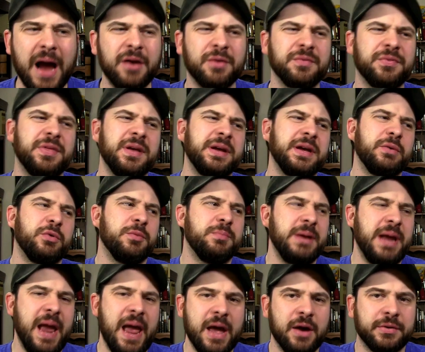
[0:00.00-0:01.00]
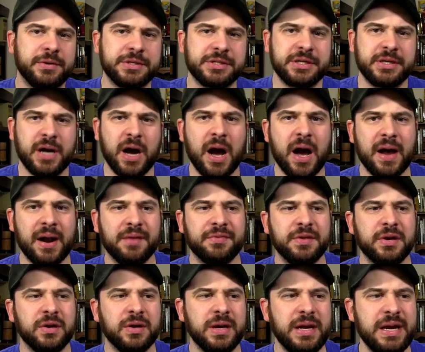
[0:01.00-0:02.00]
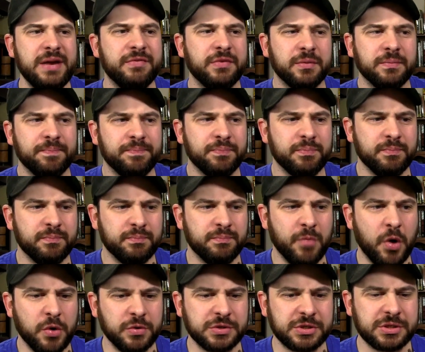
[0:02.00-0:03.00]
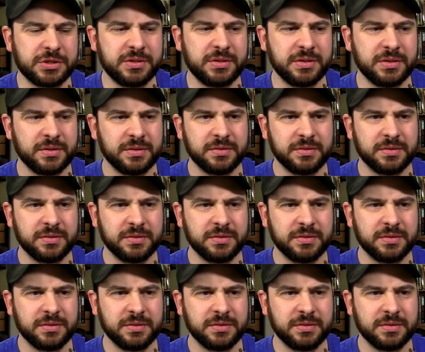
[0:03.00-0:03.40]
don't think it would be hailed as God. I think even most